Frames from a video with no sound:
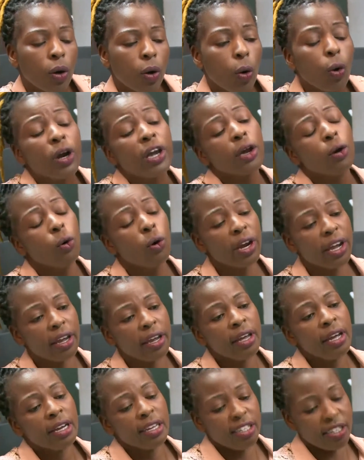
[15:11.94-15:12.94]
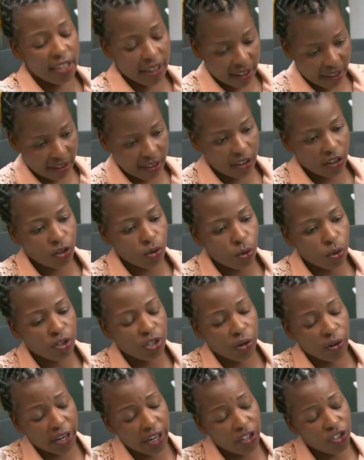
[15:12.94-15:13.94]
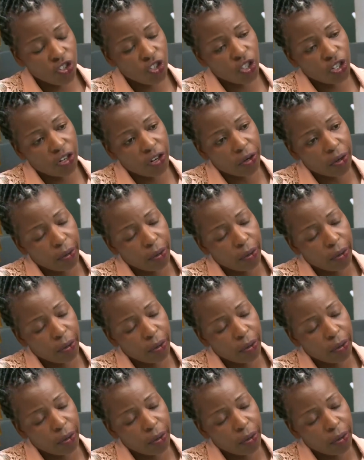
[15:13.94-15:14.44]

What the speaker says: Okay. Chiregedza tingotaura in general.